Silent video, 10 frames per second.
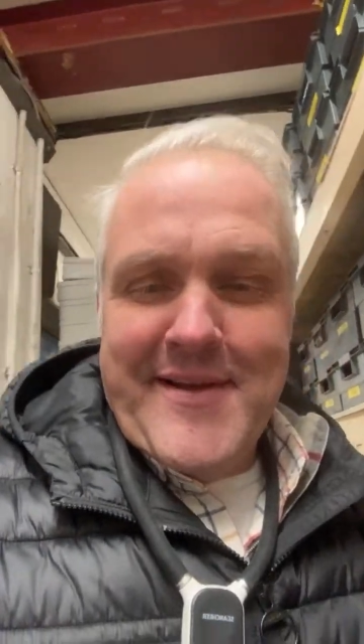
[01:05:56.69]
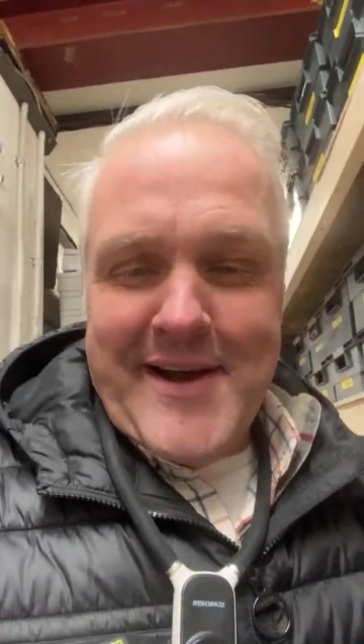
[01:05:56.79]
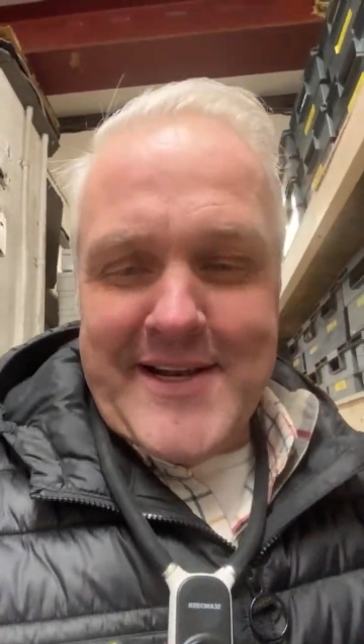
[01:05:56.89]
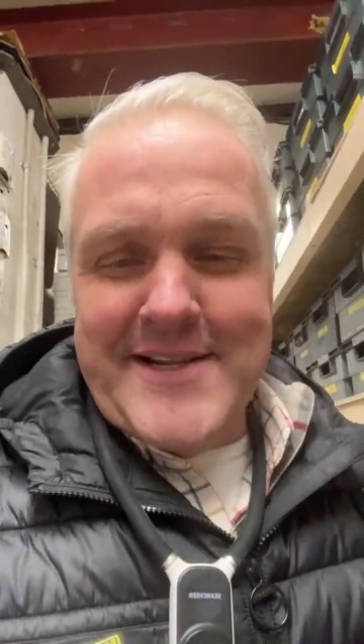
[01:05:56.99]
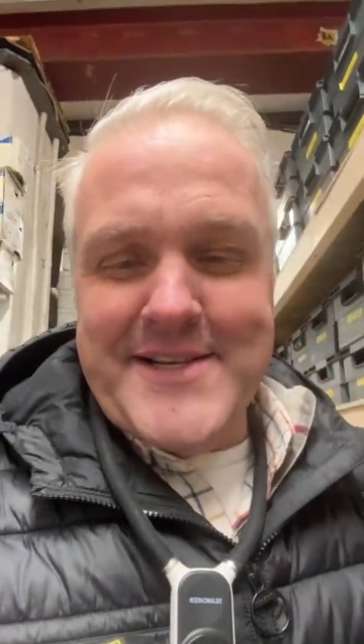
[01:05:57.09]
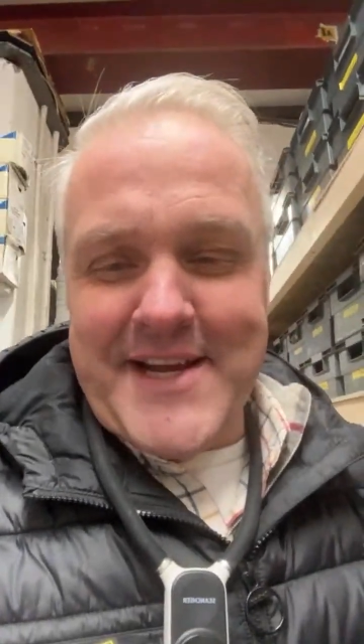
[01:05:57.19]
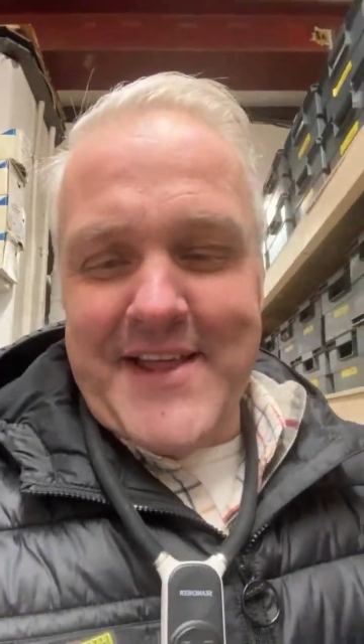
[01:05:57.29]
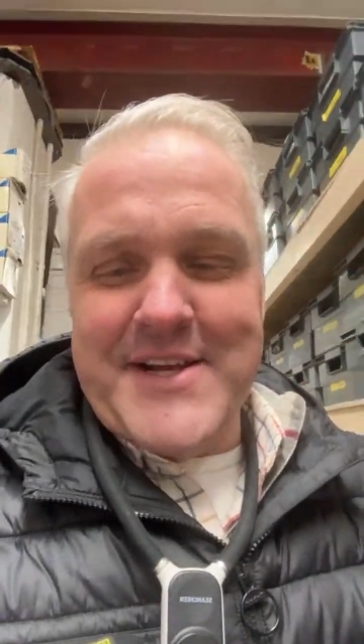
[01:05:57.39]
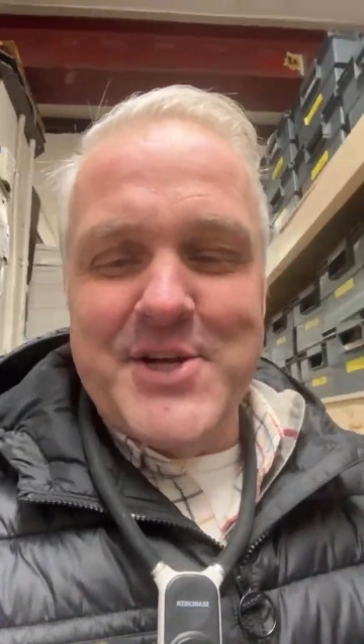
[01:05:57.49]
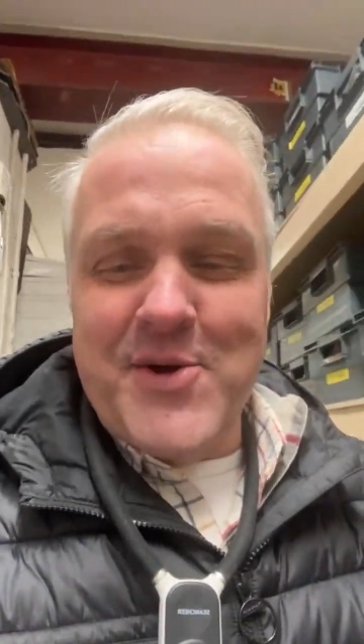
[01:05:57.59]
I didn't say
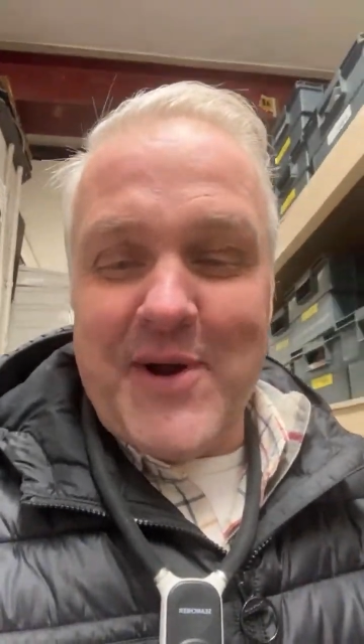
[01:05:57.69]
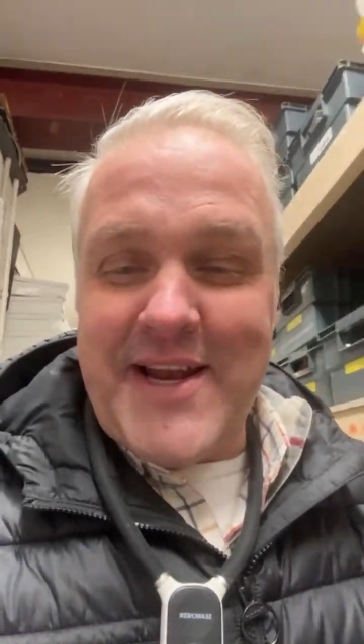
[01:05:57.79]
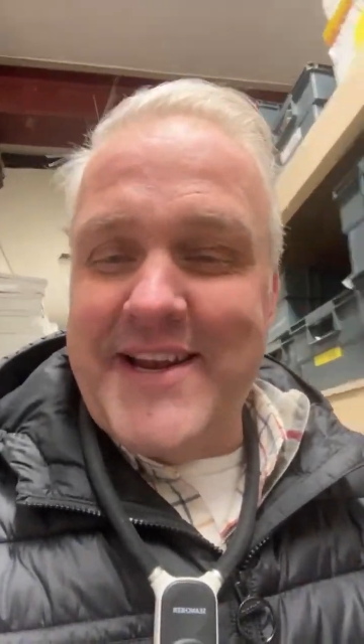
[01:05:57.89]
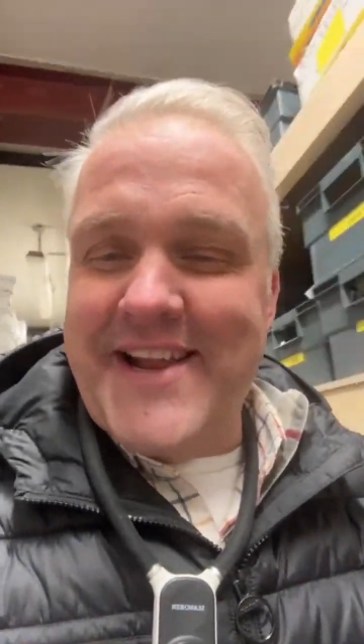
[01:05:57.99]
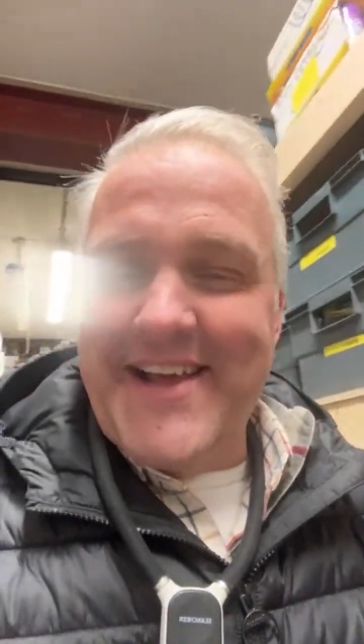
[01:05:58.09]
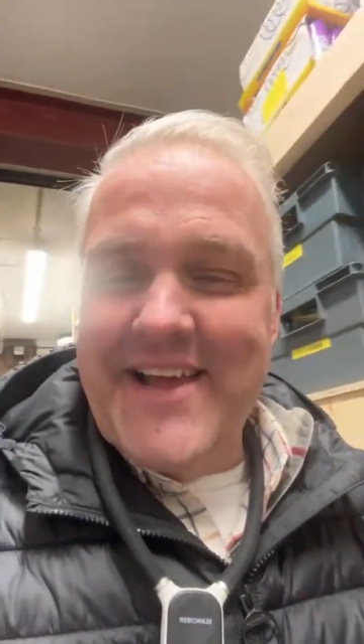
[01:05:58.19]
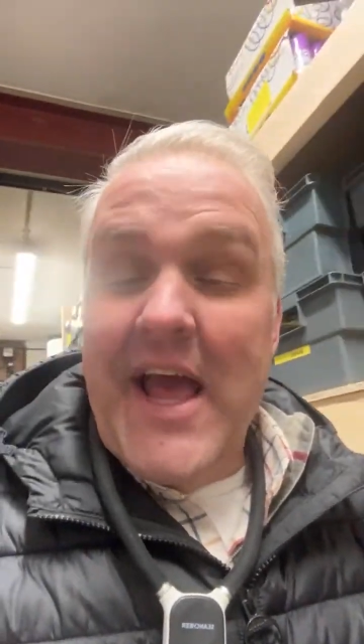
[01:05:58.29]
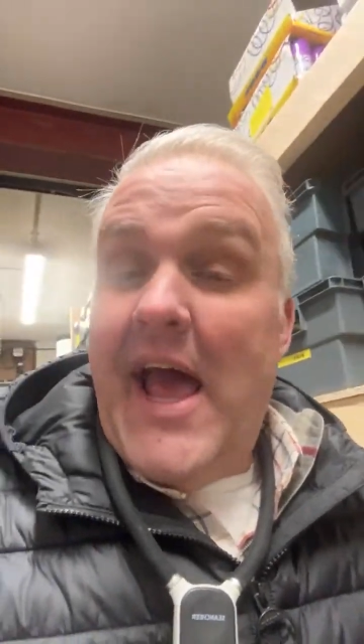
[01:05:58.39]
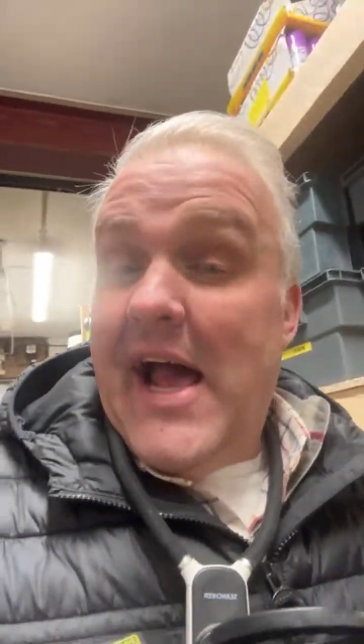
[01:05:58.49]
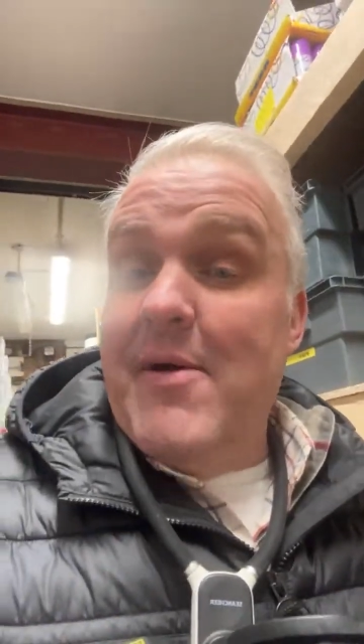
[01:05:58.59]
that too quickly, did I?
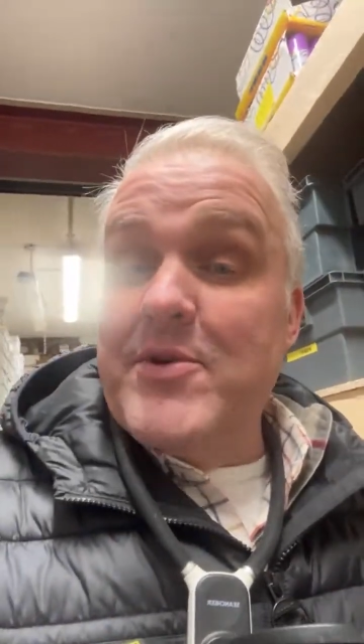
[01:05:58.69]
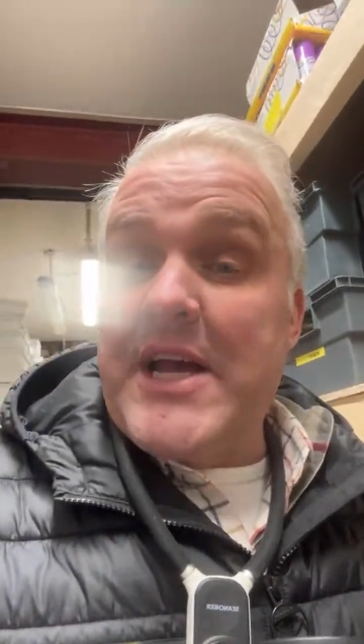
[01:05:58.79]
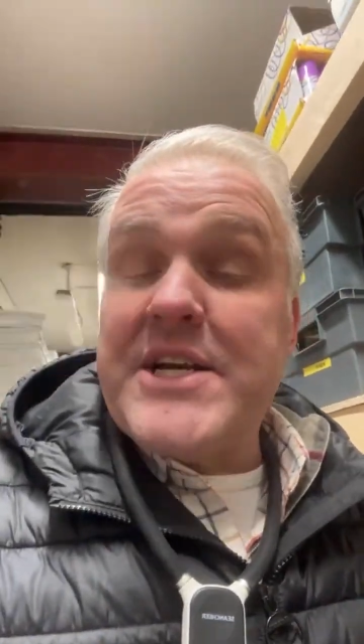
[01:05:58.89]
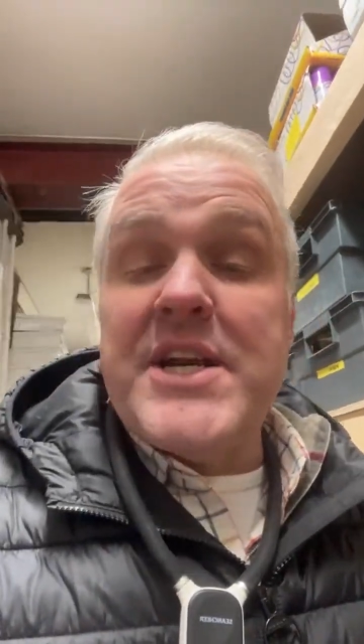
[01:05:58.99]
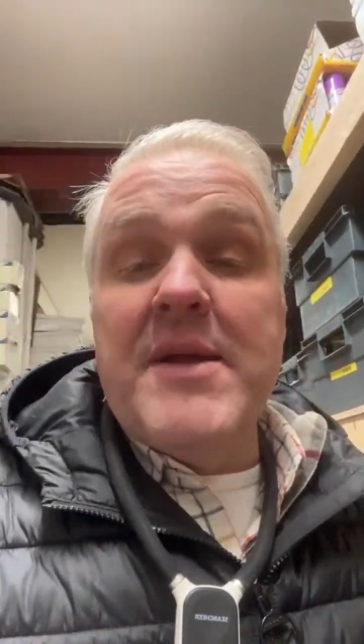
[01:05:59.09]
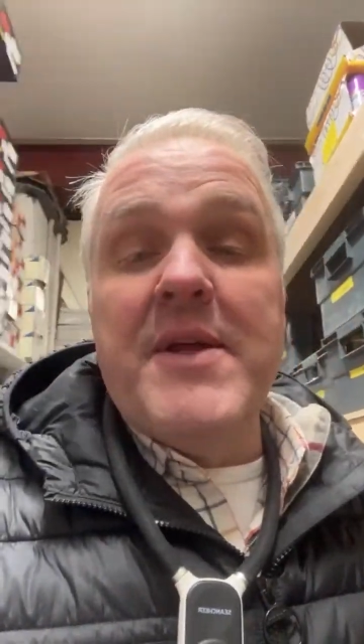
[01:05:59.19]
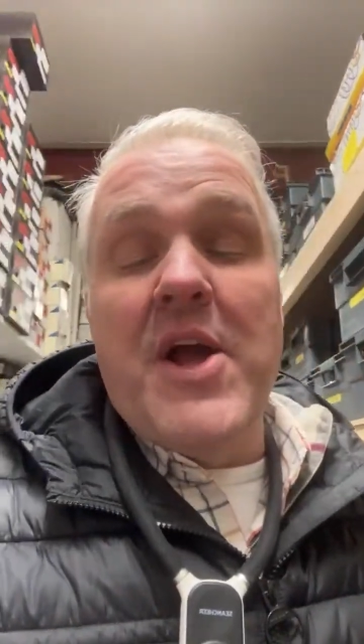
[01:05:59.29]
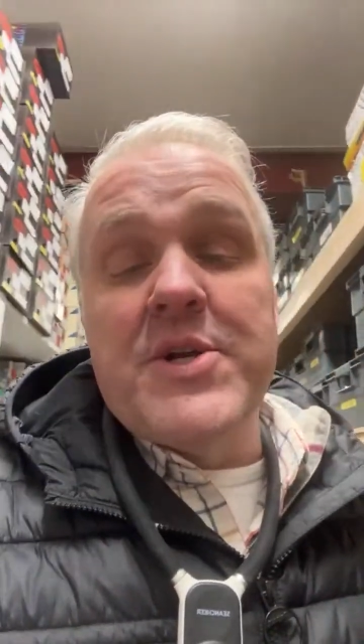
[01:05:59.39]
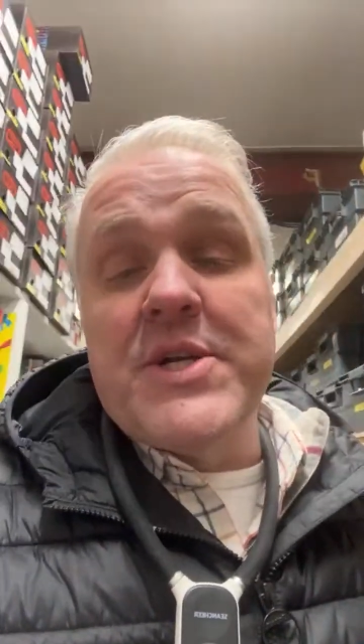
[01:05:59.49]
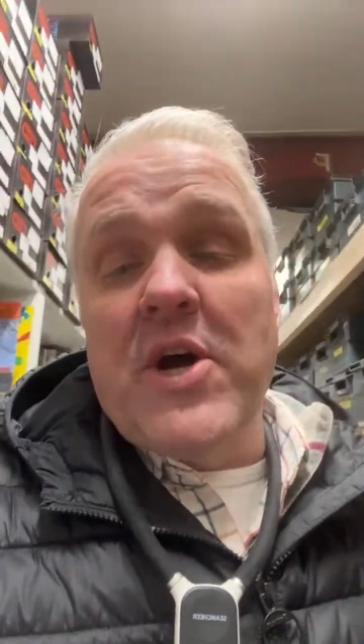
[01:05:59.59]
I was actually
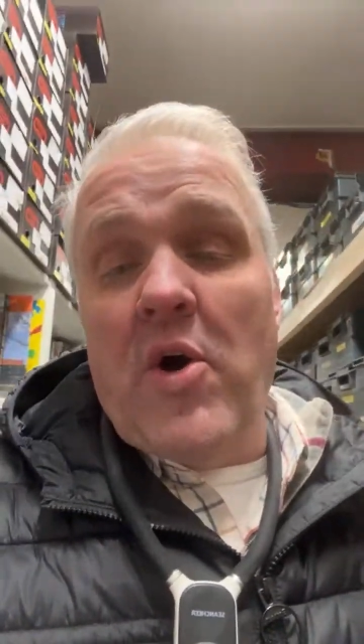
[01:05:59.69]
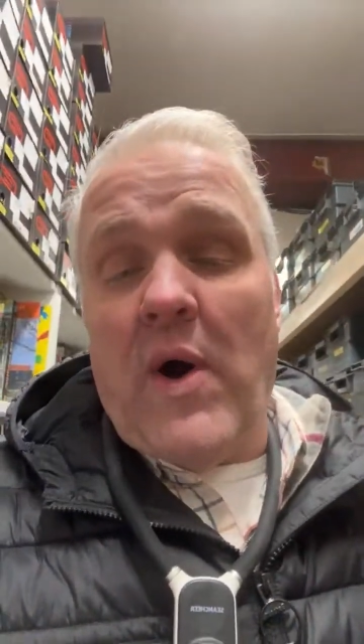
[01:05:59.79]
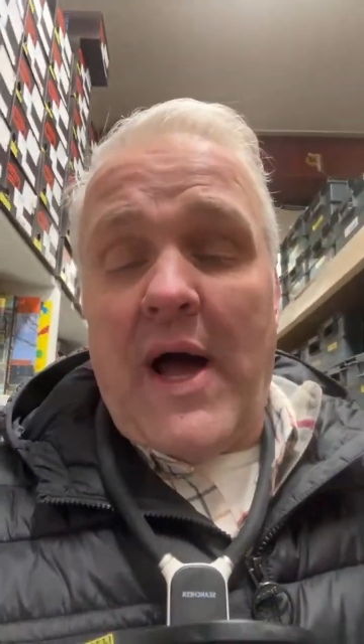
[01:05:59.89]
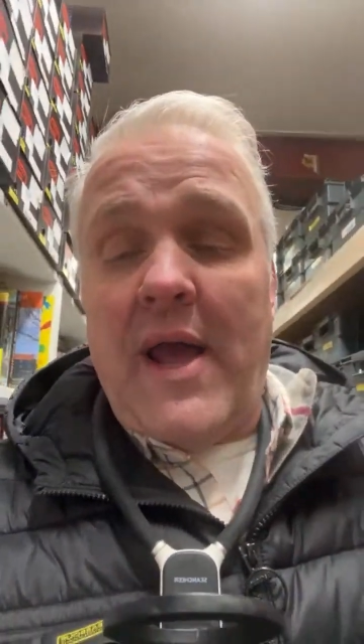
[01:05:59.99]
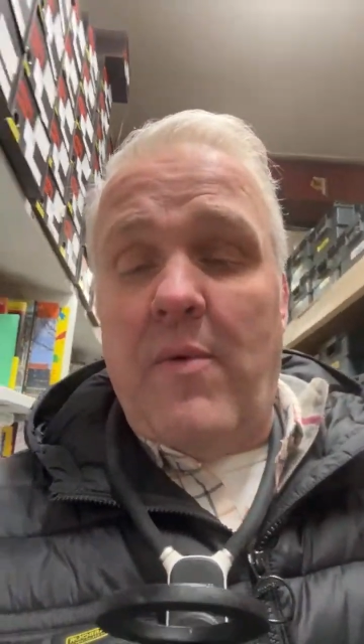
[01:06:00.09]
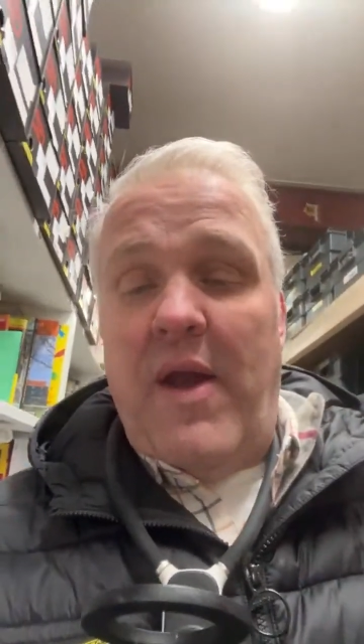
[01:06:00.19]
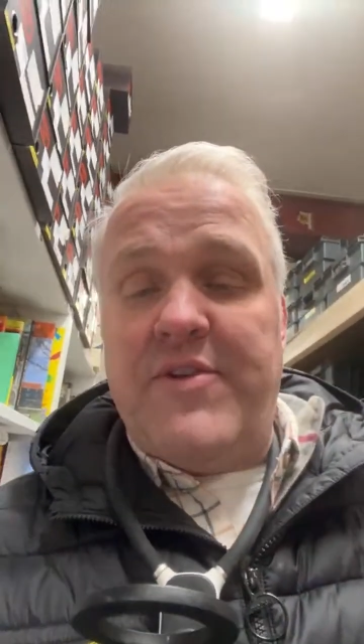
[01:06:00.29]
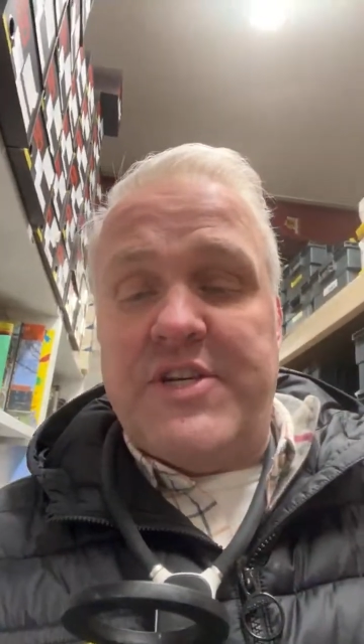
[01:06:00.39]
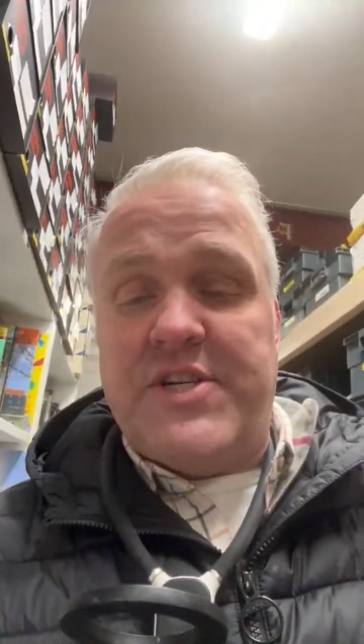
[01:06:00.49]
years ago. Just